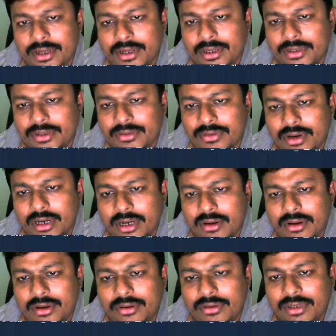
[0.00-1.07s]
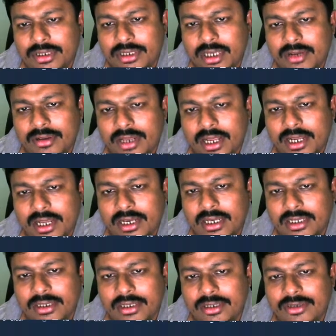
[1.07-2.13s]
So what I will do is I will again use
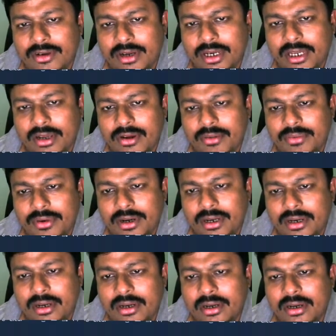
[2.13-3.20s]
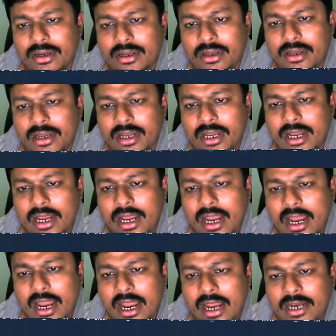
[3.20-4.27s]
the joining operator
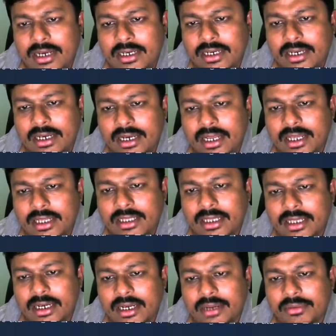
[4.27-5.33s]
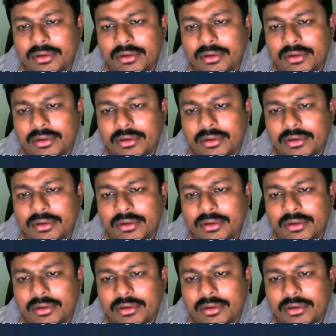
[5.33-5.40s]
and click the double